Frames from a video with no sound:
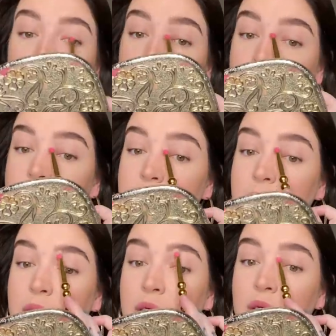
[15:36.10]
It used to
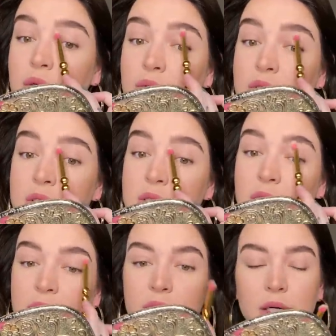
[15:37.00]
be a huge
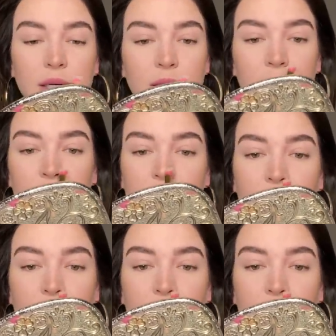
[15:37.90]
insecurity and